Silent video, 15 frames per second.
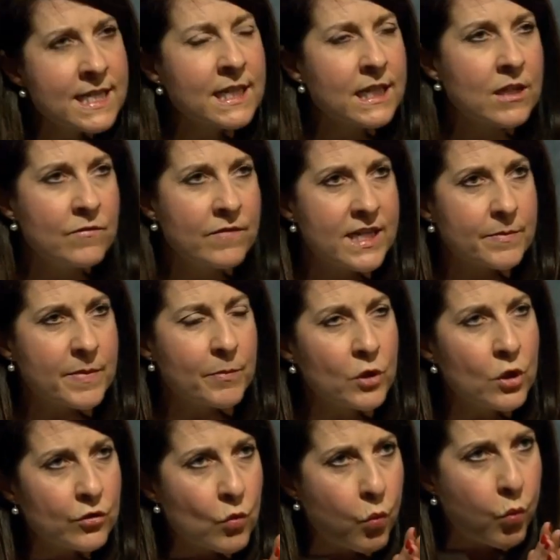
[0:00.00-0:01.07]
convince people.
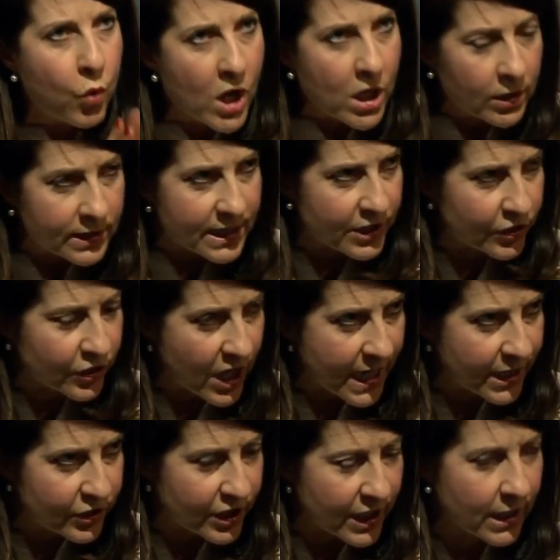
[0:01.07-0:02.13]
Look, the world is
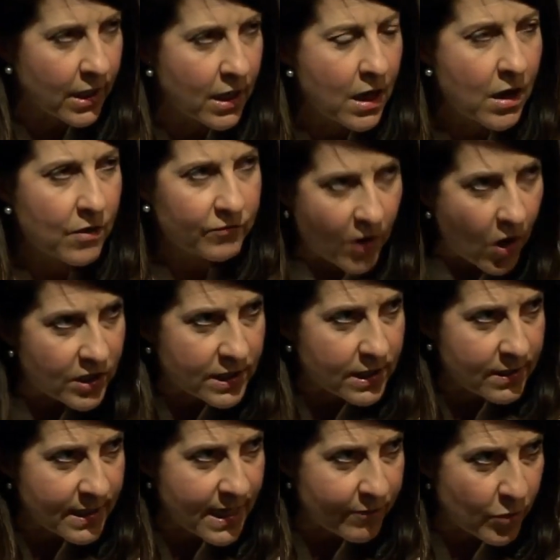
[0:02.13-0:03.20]
changing faster
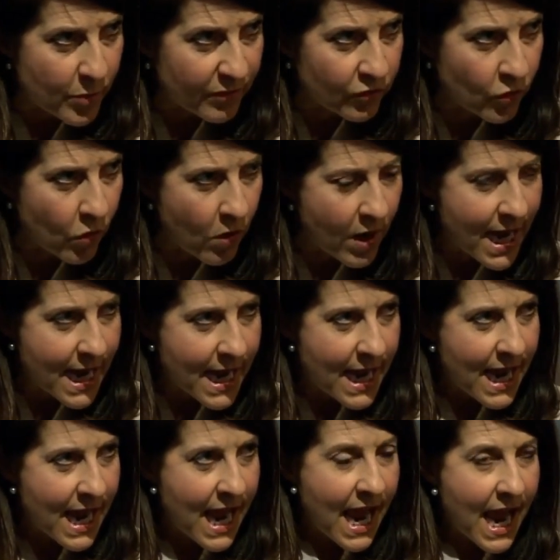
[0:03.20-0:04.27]
than ever before.
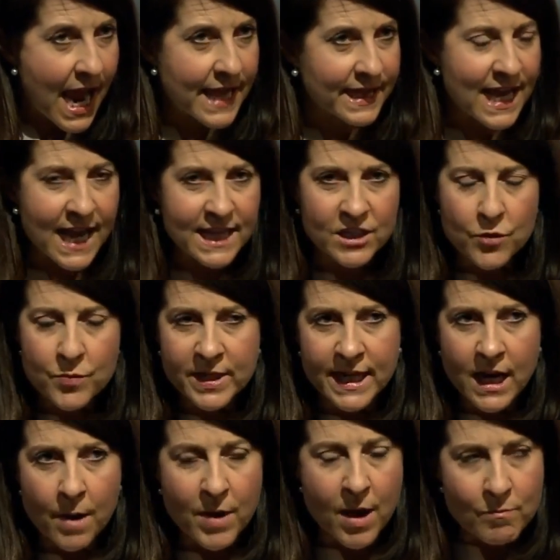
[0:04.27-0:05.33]
That is opening
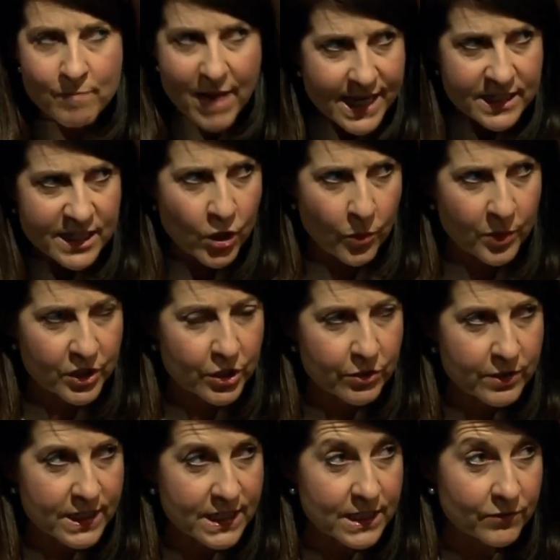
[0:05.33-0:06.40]
up amazing
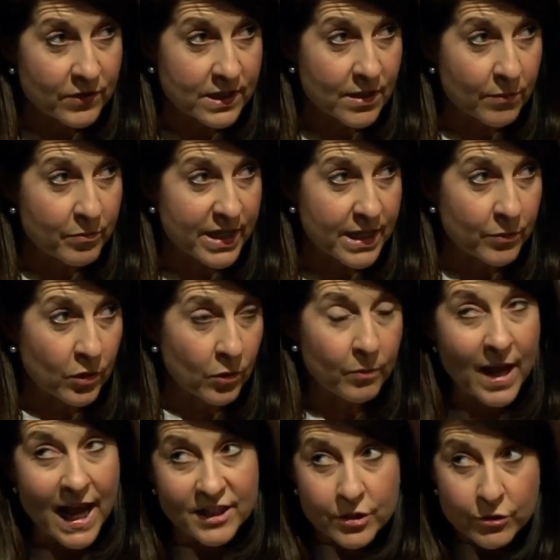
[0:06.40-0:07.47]
opportunities for some people,
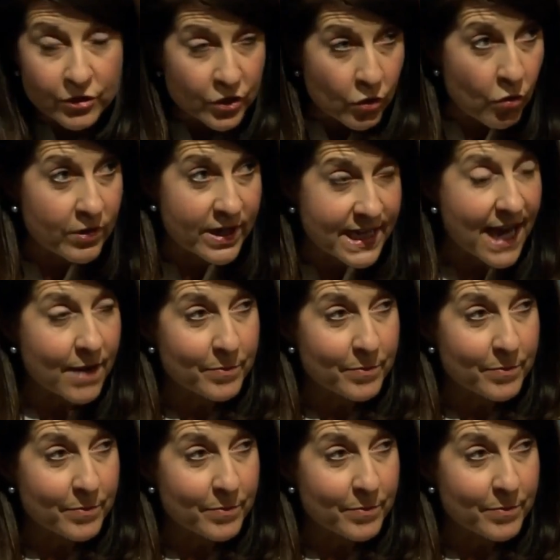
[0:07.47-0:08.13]
but as you saw in that